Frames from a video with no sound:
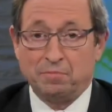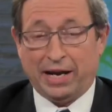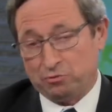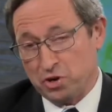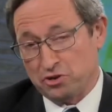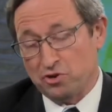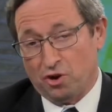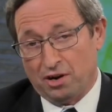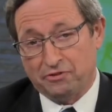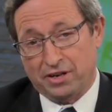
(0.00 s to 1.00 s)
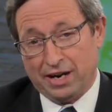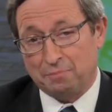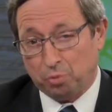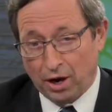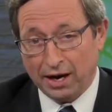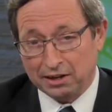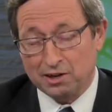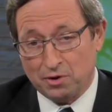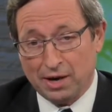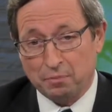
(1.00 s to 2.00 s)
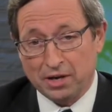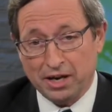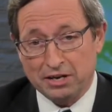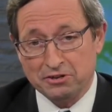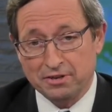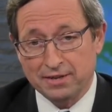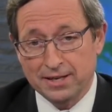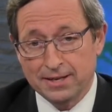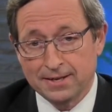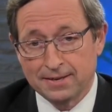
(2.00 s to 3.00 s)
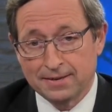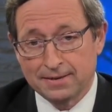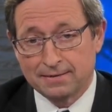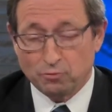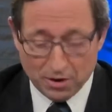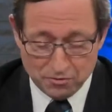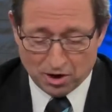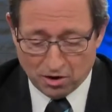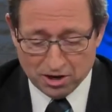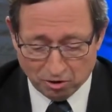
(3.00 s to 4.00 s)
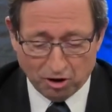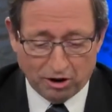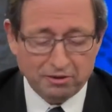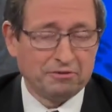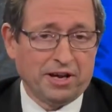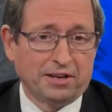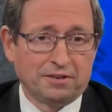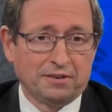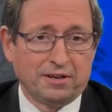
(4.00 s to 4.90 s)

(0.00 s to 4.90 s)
as we do often, a practical application. We've already learned that